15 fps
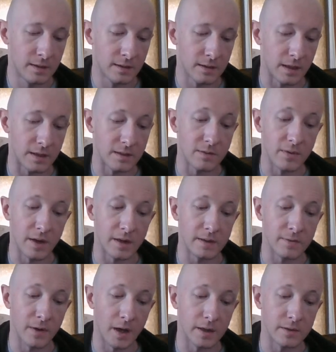"That is a very
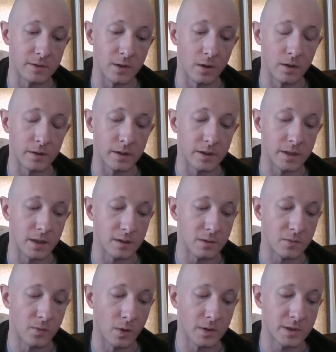fine dog, and he is
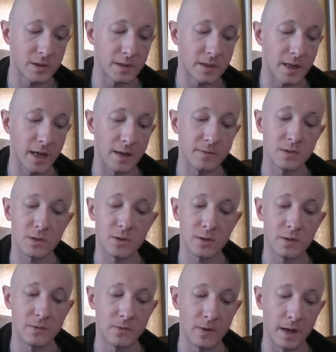fortunate to have such a
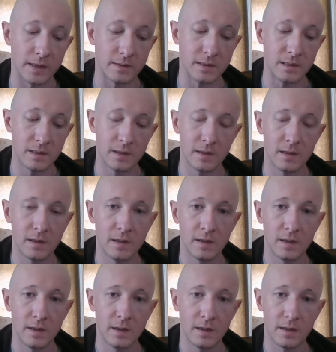good friend.
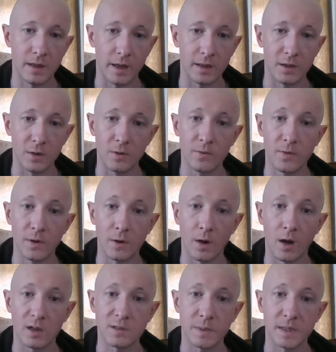Thank you for your
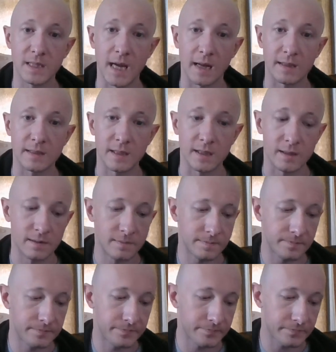hospitality."
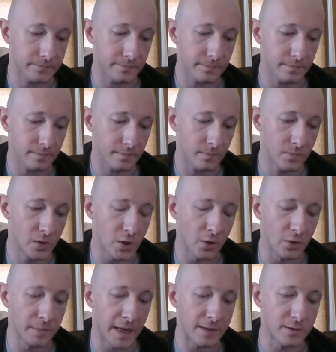The
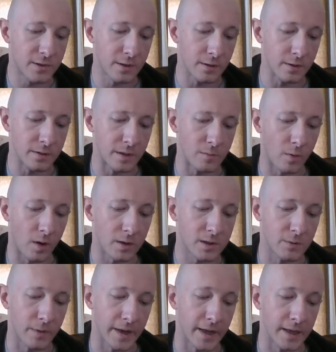old man turned and walked
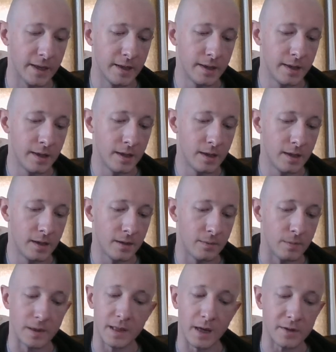away,
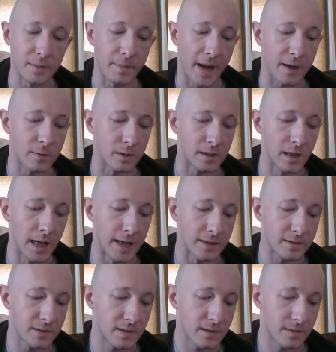without a backward
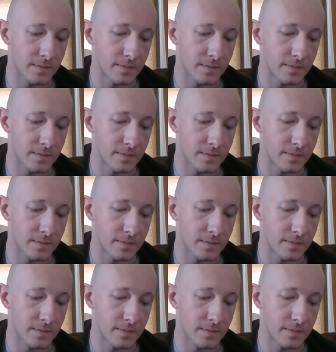glance.